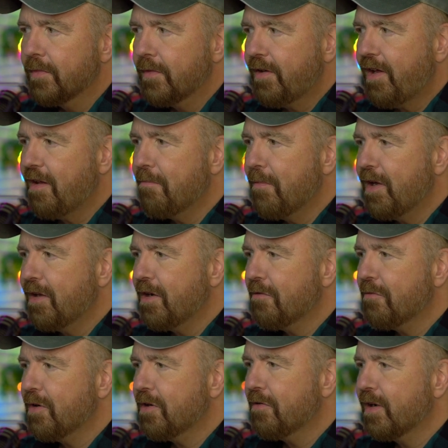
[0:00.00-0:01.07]
Game may not
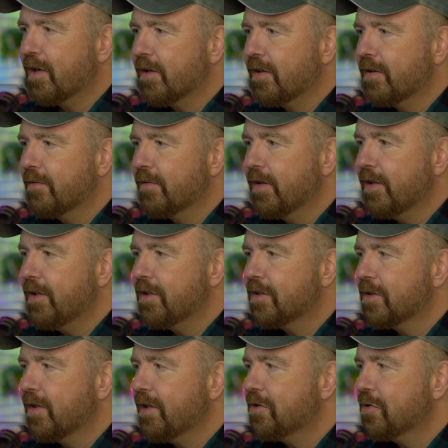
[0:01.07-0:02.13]
run correctly. And
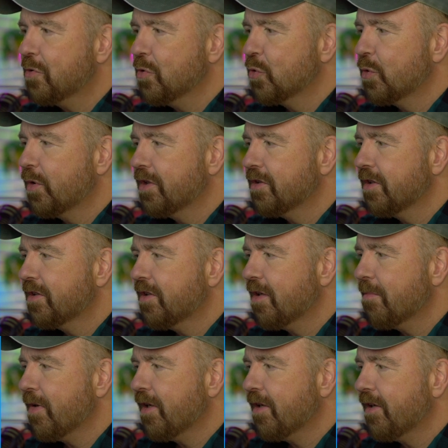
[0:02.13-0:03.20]
that's true because it's got
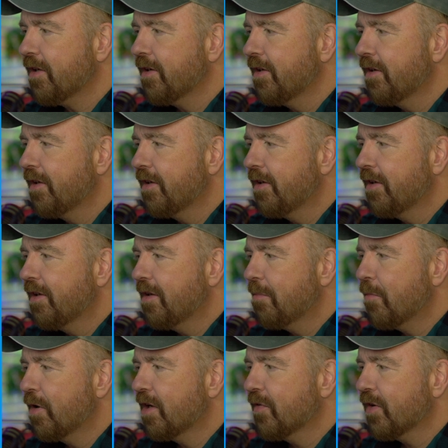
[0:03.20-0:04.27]
my
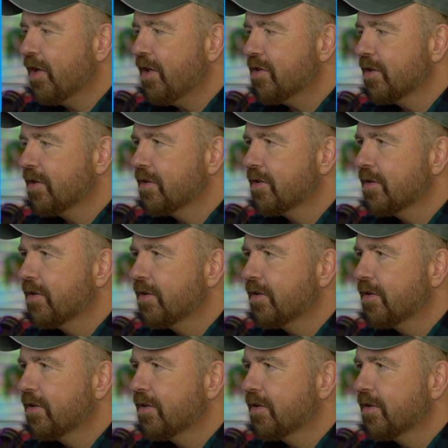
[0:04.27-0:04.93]
modifications.